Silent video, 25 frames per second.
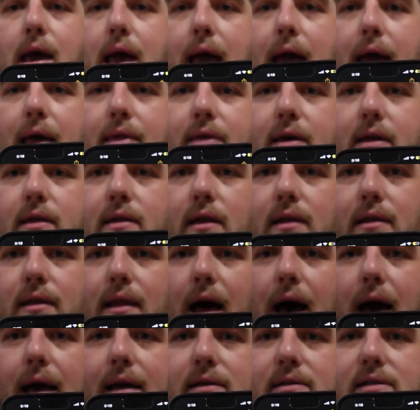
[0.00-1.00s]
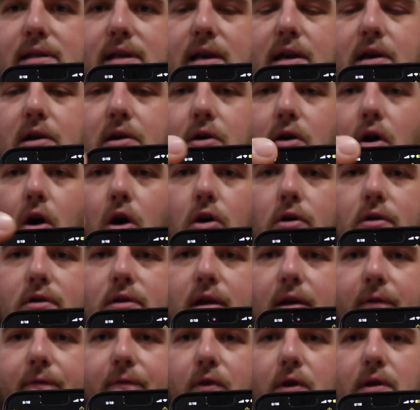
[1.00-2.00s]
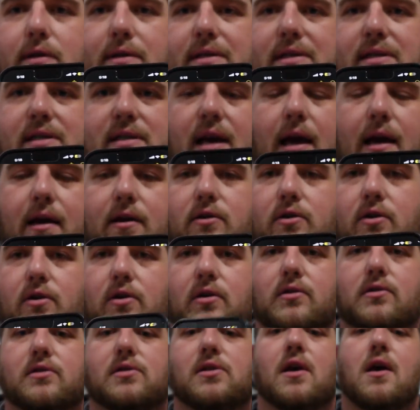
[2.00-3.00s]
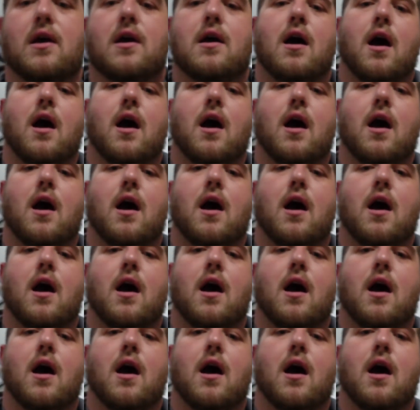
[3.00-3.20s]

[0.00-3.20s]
And then the lines here are different sectors